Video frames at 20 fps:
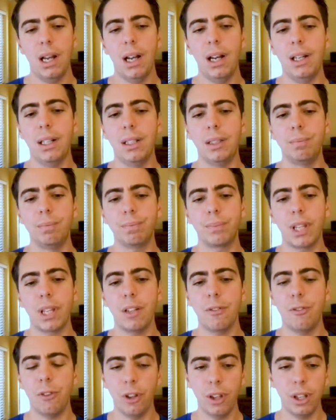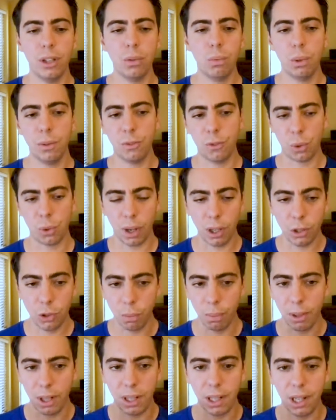And for that, we've tried
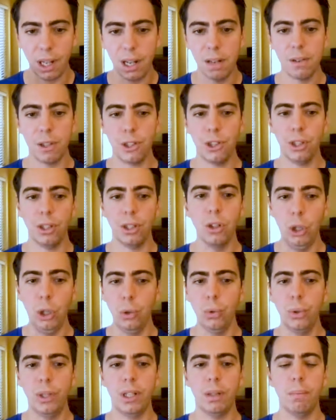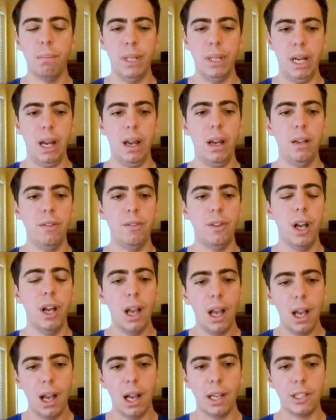to make everything look and behave
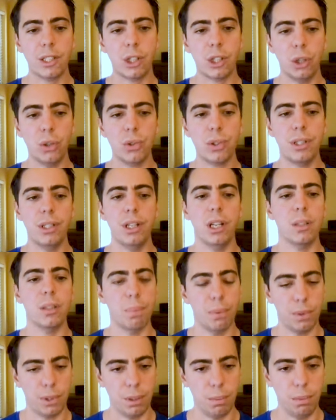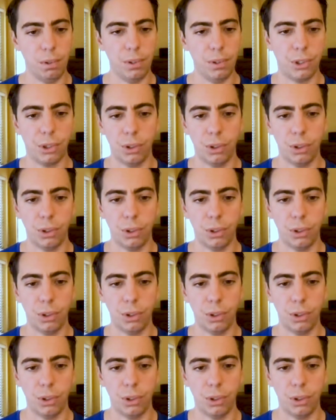as closely as possible.